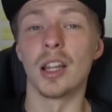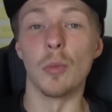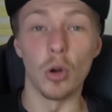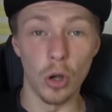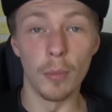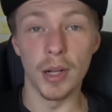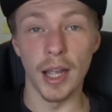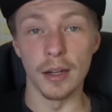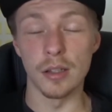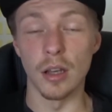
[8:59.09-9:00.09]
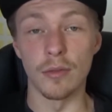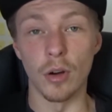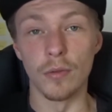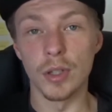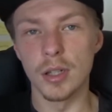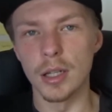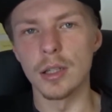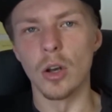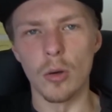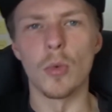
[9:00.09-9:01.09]
The more complicated stuff obviously is
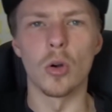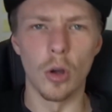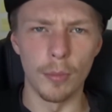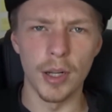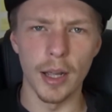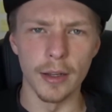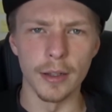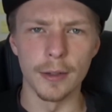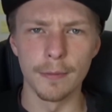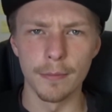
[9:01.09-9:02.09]
a lot more complicated,